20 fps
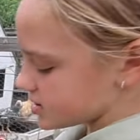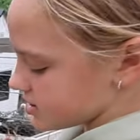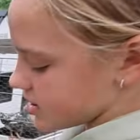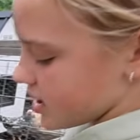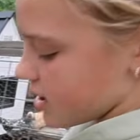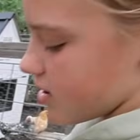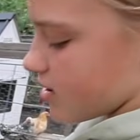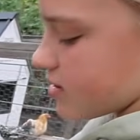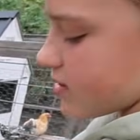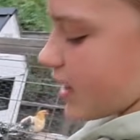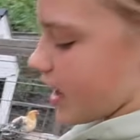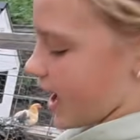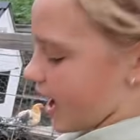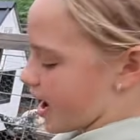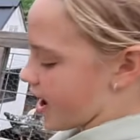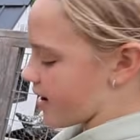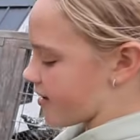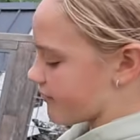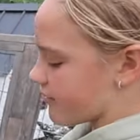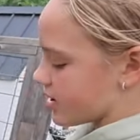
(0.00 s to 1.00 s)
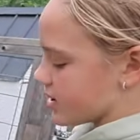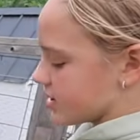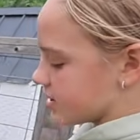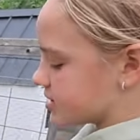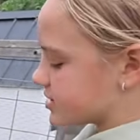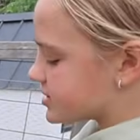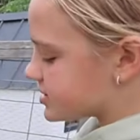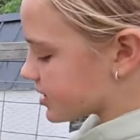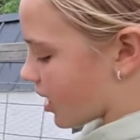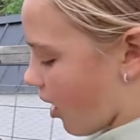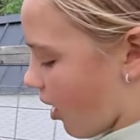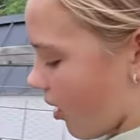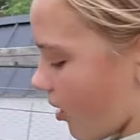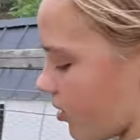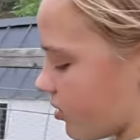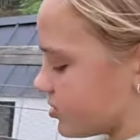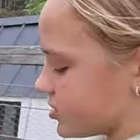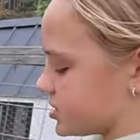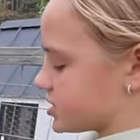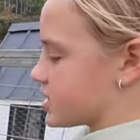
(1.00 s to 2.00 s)
in there. They have
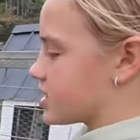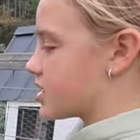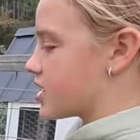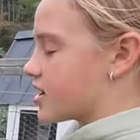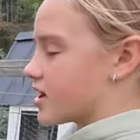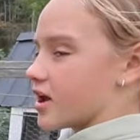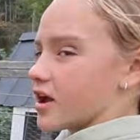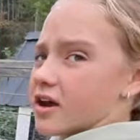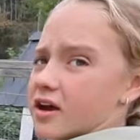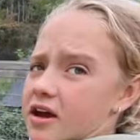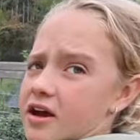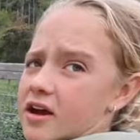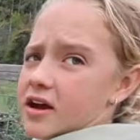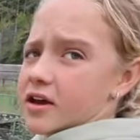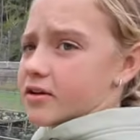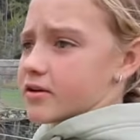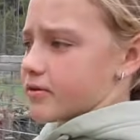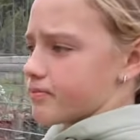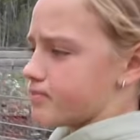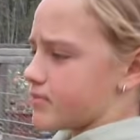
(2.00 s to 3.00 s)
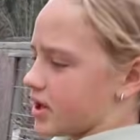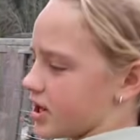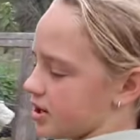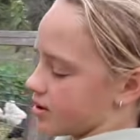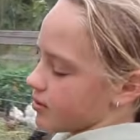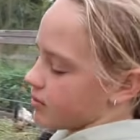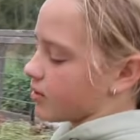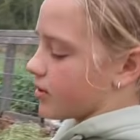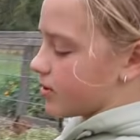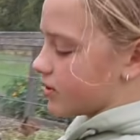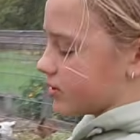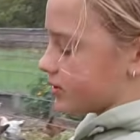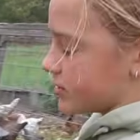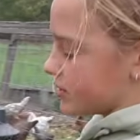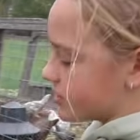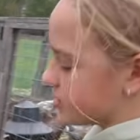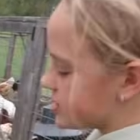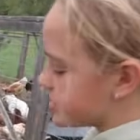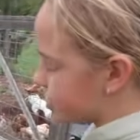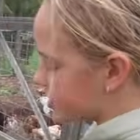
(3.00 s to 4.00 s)
salt,
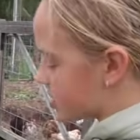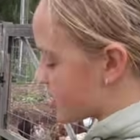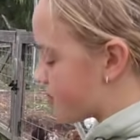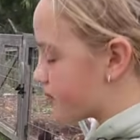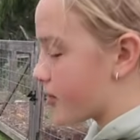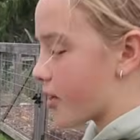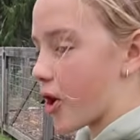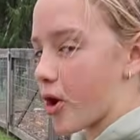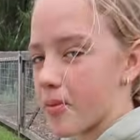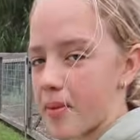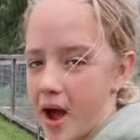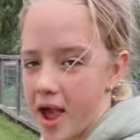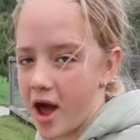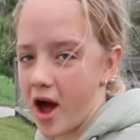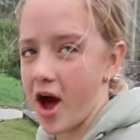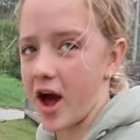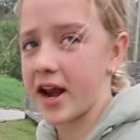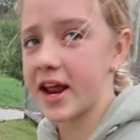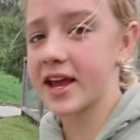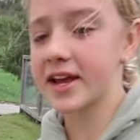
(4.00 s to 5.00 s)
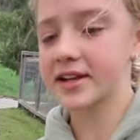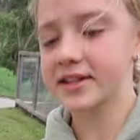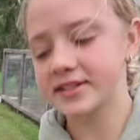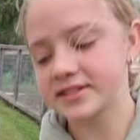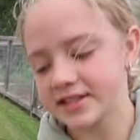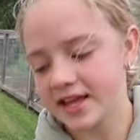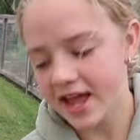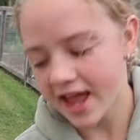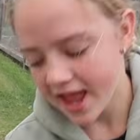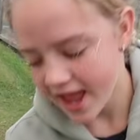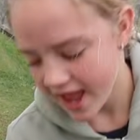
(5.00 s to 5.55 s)
minerals, probiotics,